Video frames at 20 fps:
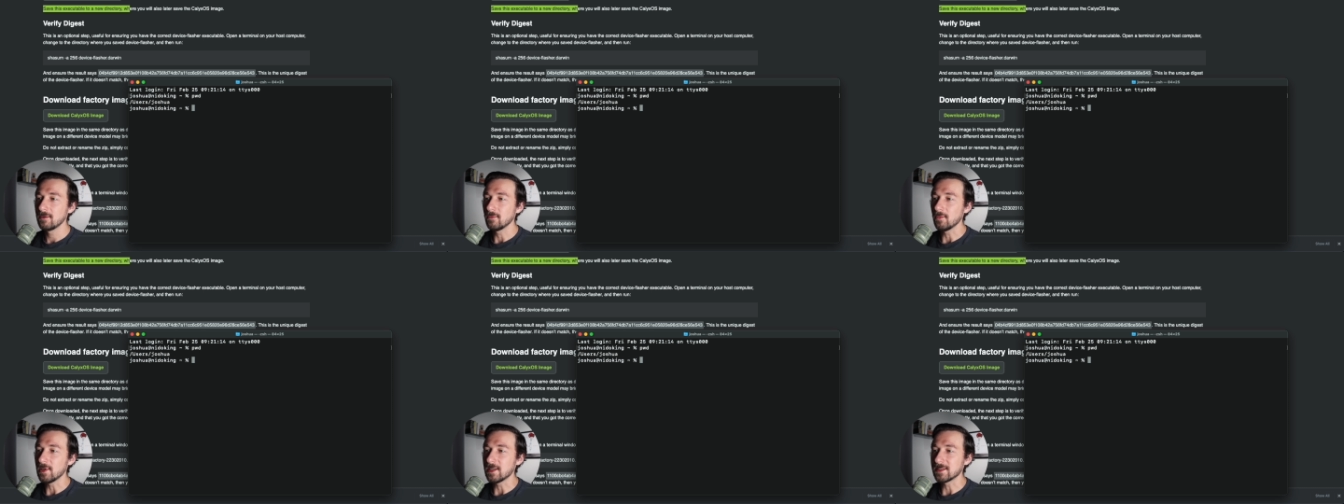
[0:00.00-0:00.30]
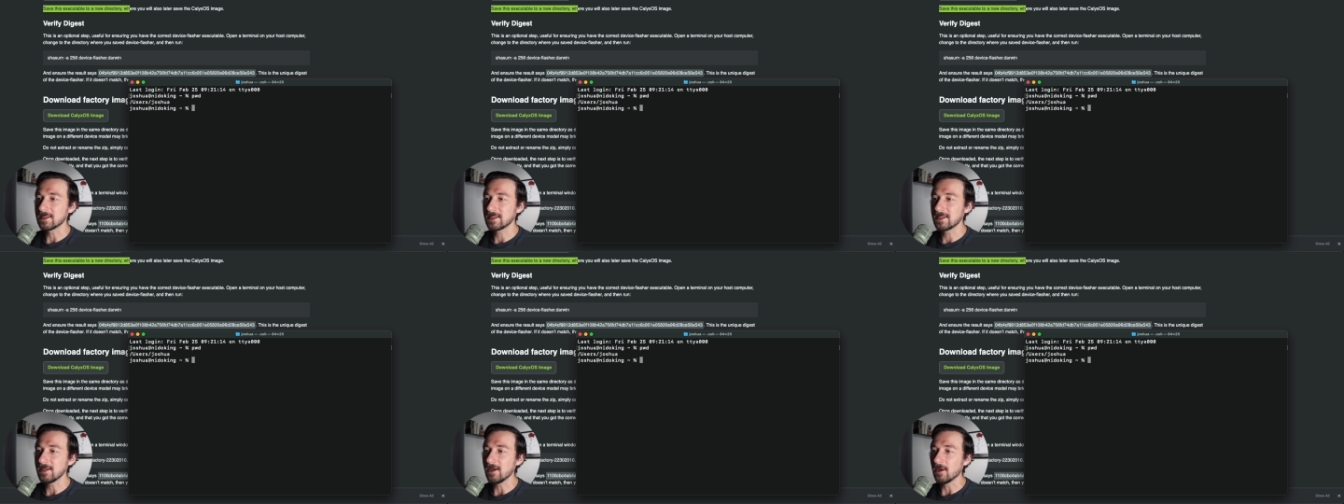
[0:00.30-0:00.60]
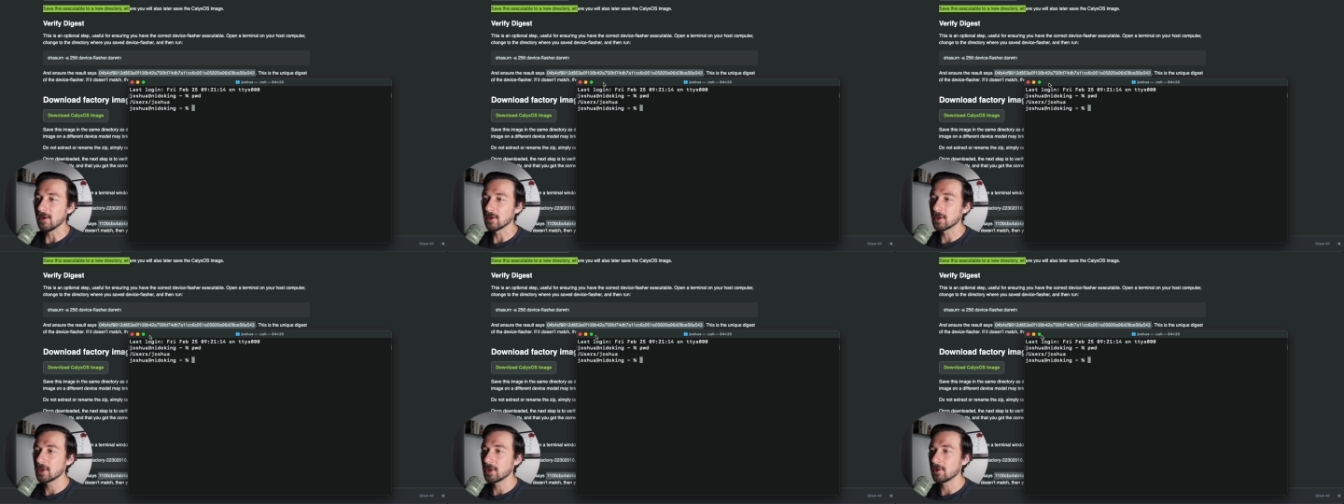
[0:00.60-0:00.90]
We can see
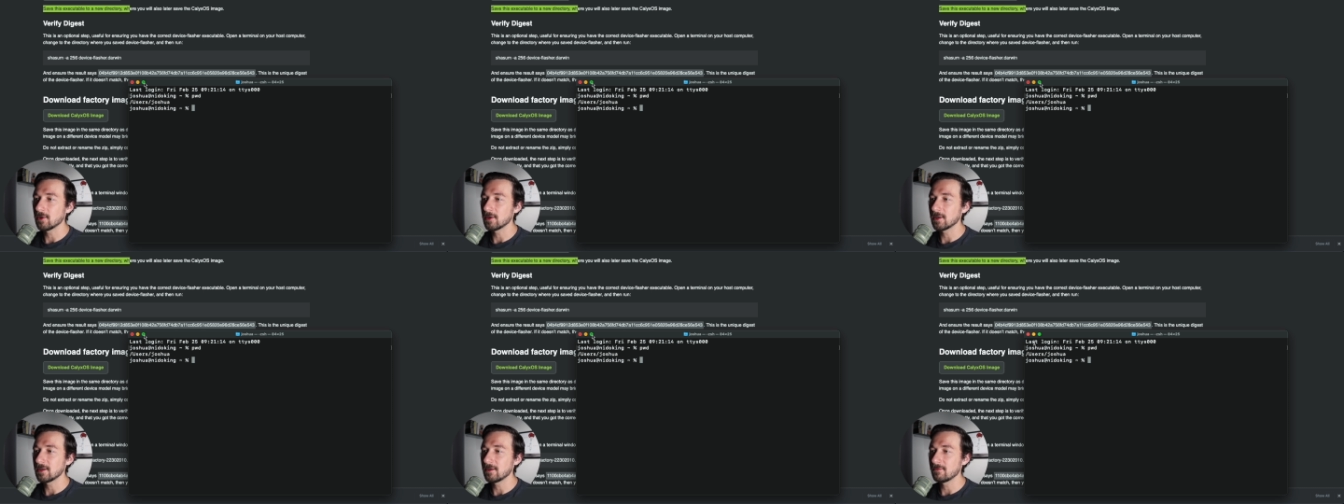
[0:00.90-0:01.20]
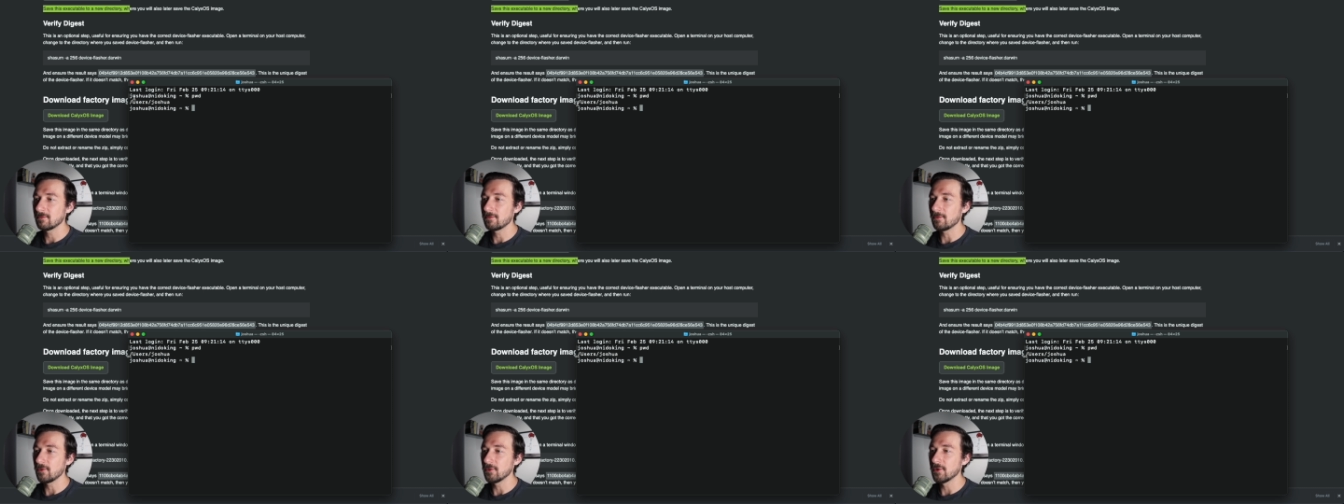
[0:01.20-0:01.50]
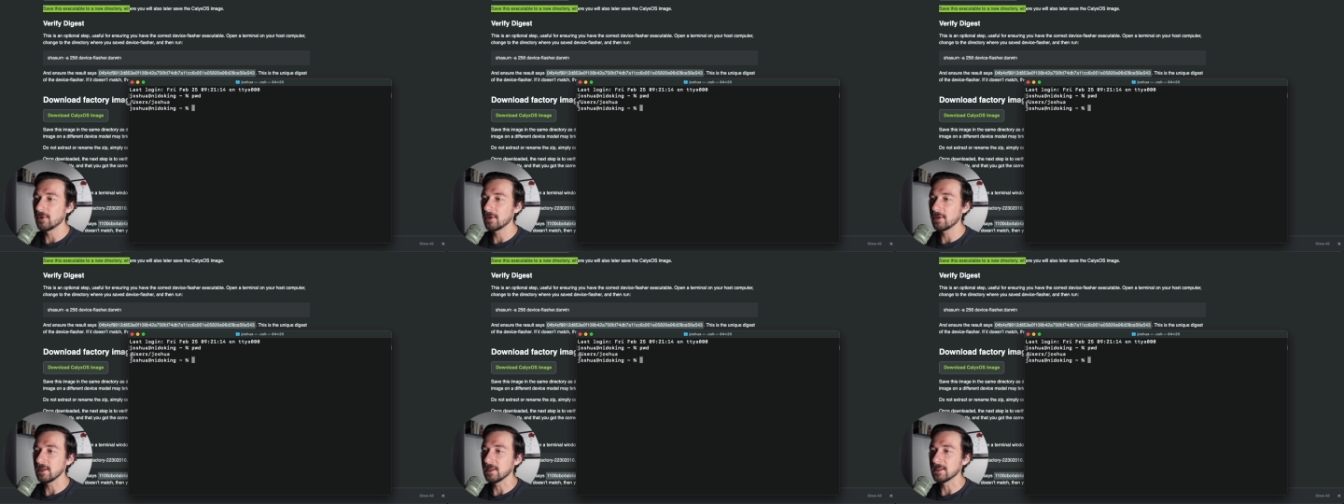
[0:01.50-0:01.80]
our current
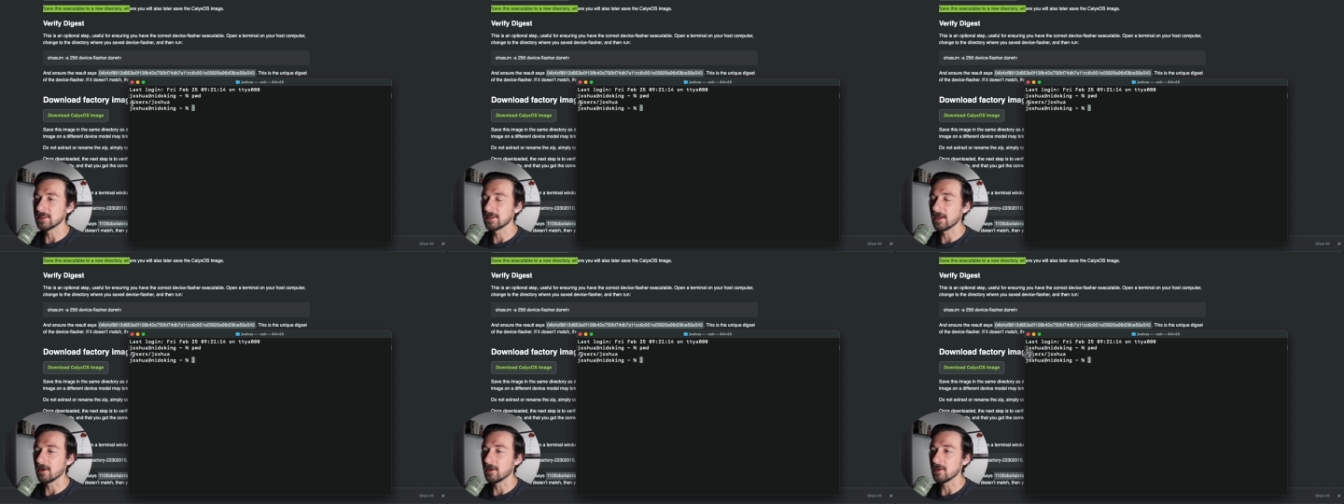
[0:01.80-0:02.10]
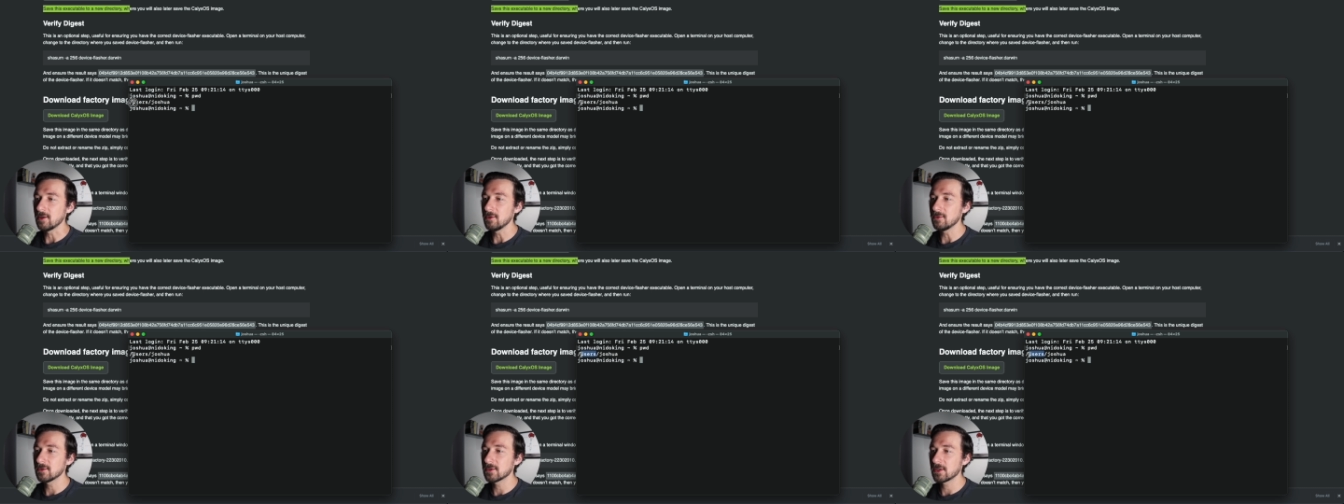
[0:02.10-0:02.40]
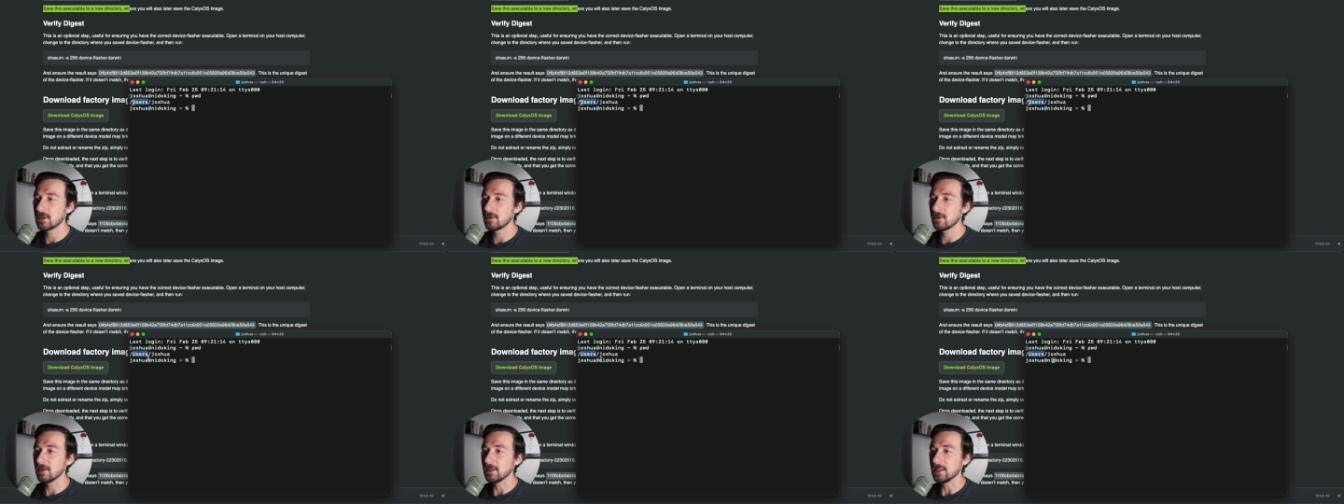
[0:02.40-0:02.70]
folder is our
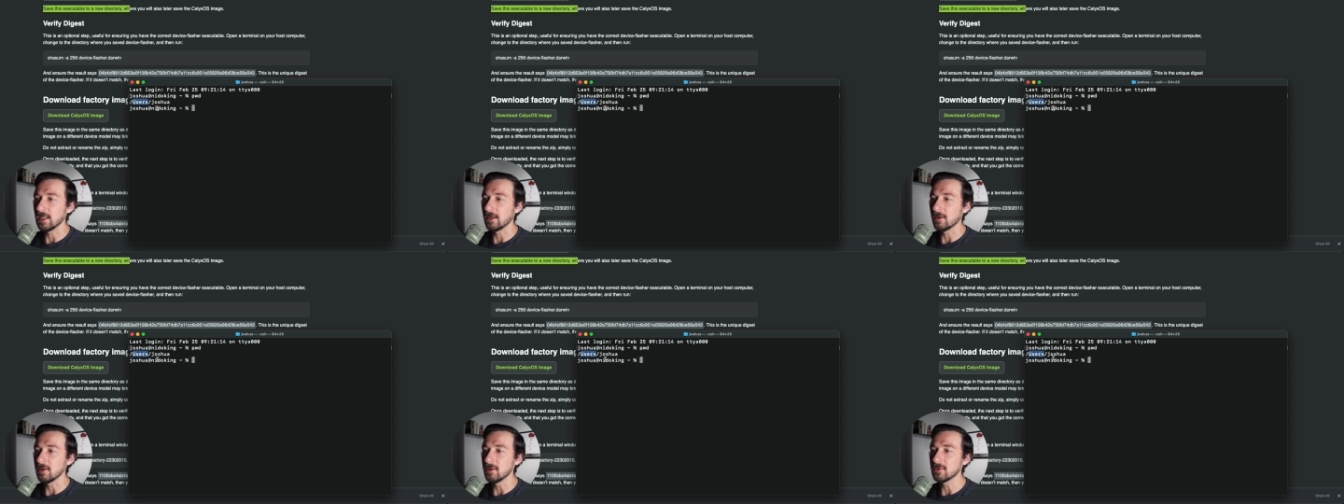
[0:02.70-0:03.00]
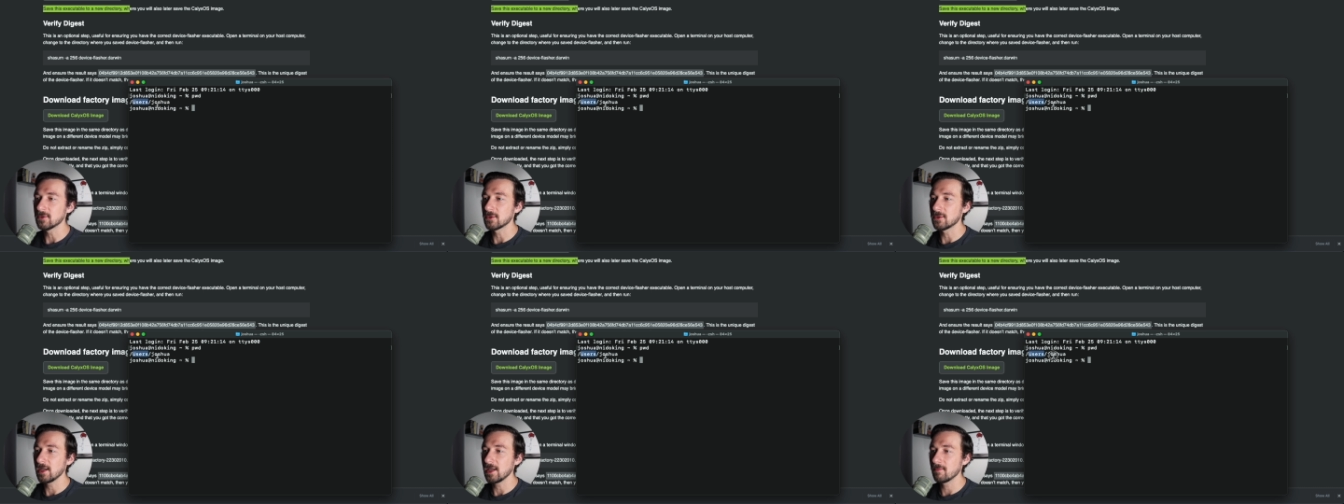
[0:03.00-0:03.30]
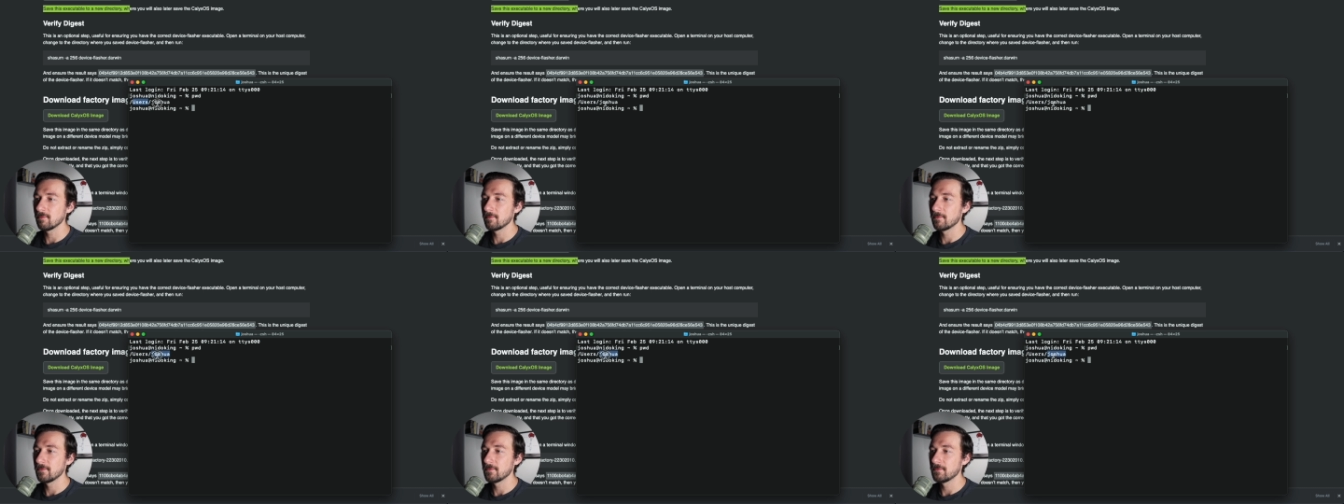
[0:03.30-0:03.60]
user and then our
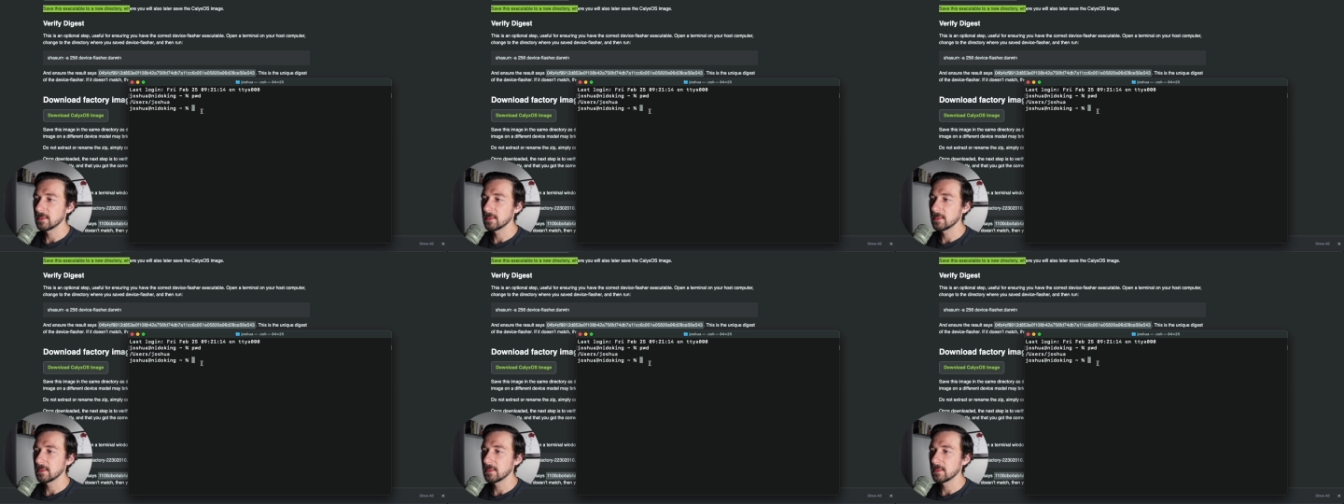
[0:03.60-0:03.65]
username.